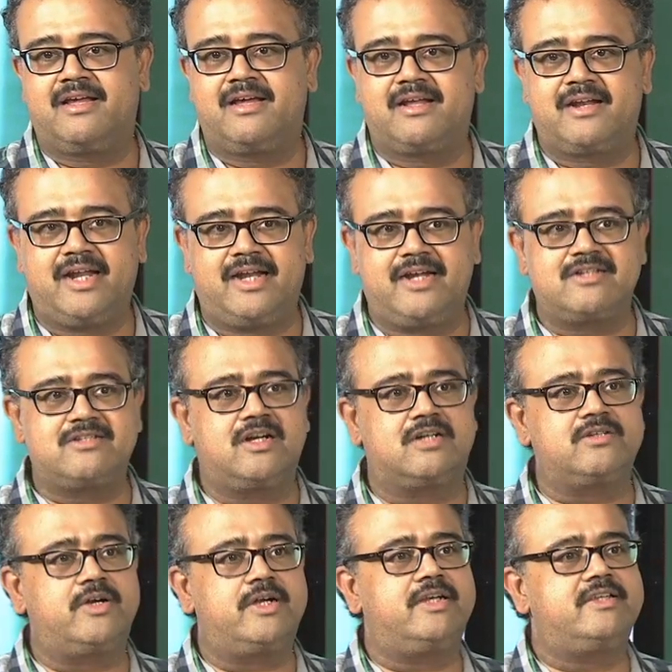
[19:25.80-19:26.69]
right. It is
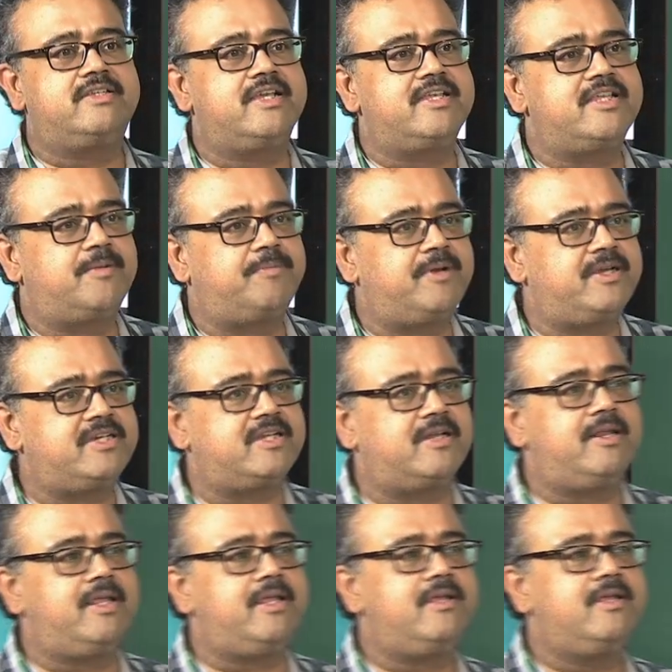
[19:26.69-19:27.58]
not going to change
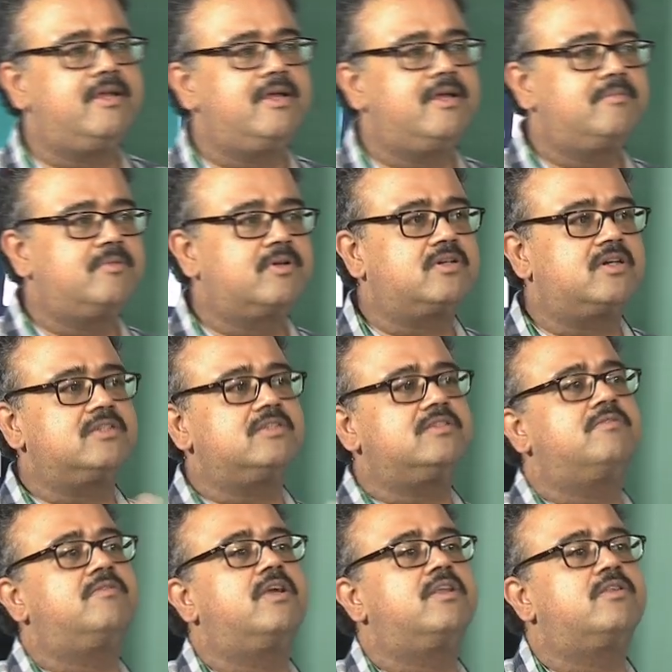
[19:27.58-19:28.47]
appreciably because
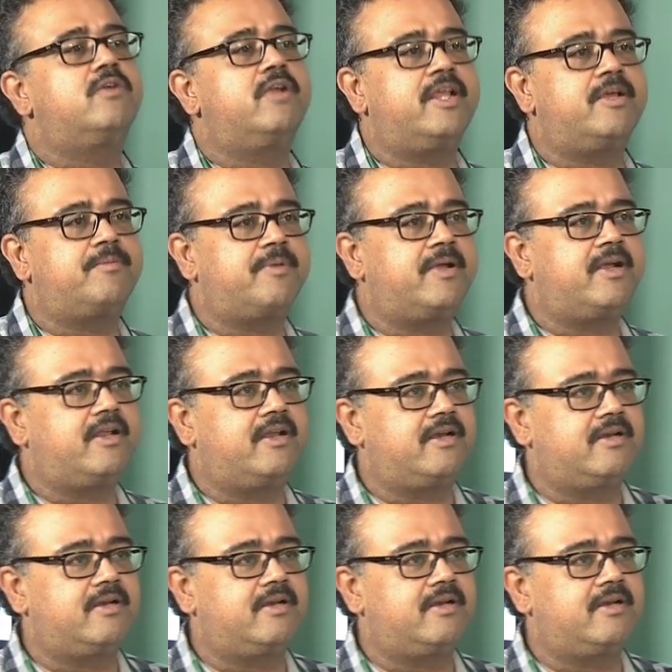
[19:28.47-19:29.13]
the word Dhoni appeared.